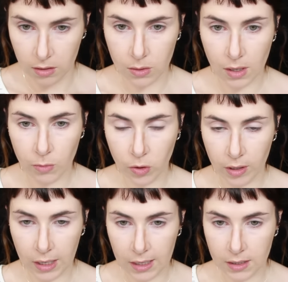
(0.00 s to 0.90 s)
So I
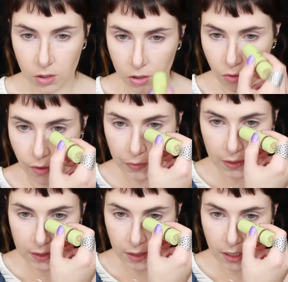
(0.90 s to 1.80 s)
more or less just go around
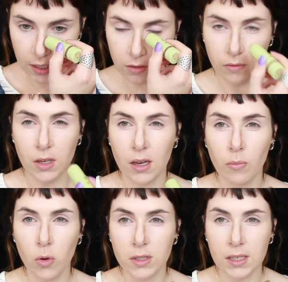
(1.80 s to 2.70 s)
the side of
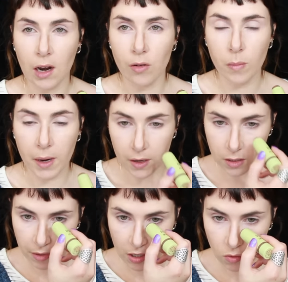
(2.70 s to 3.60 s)
the most narrow
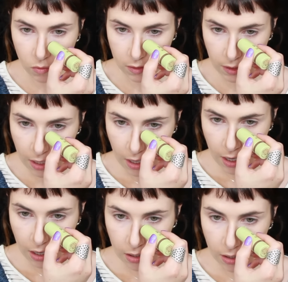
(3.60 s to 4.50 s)
part of my nose
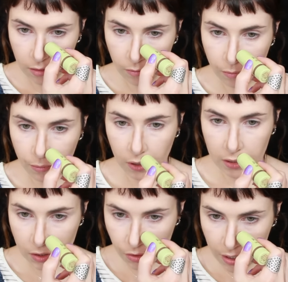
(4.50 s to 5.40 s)
and then bring
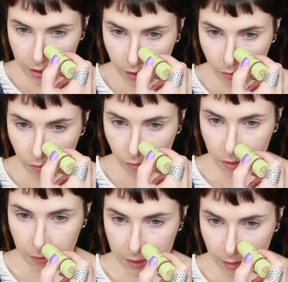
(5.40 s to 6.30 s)
it straight down,
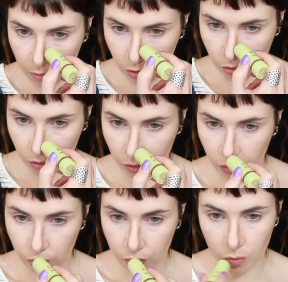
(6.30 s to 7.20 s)
which means I'm
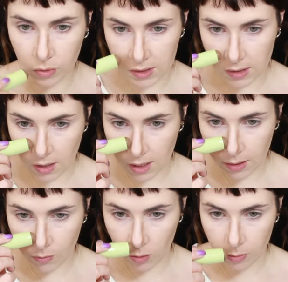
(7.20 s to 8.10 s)
cutting through the
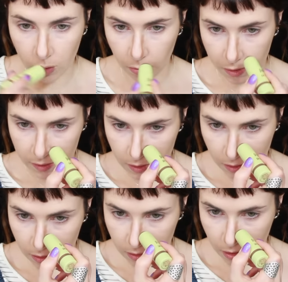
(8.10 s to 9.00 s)
slightly more
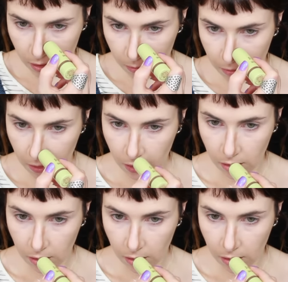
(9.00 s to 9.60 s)
bulbous tip.